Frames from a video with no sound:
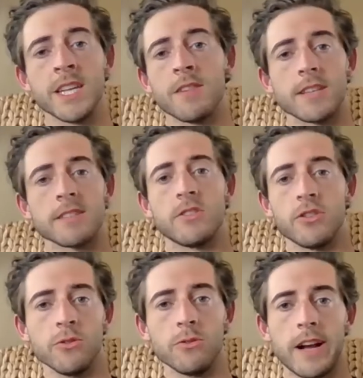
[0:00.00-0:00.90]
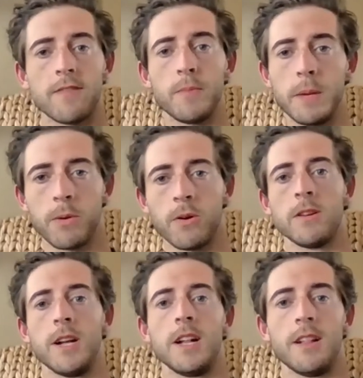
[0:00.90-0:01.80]
of us do have
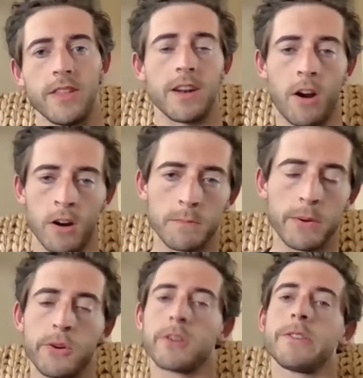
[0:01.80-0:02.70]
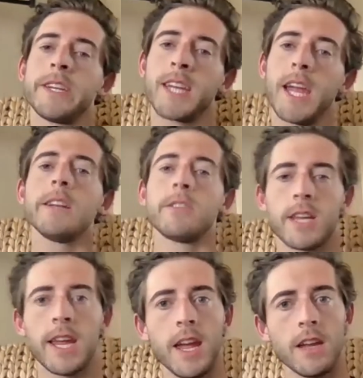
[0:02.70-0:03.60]
people that aren't politically engaged
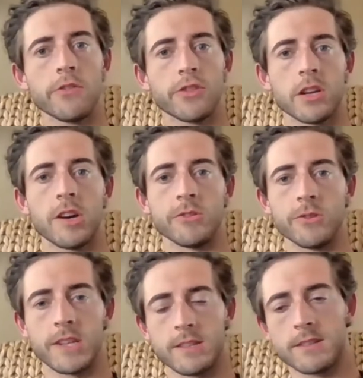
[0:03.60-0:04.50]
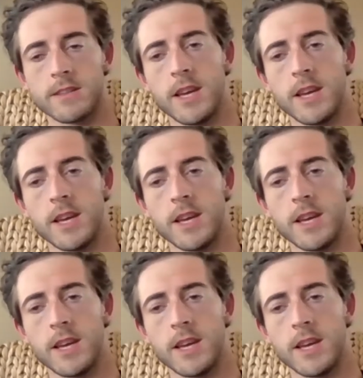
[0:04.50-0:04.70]
say, hey, you should go do this.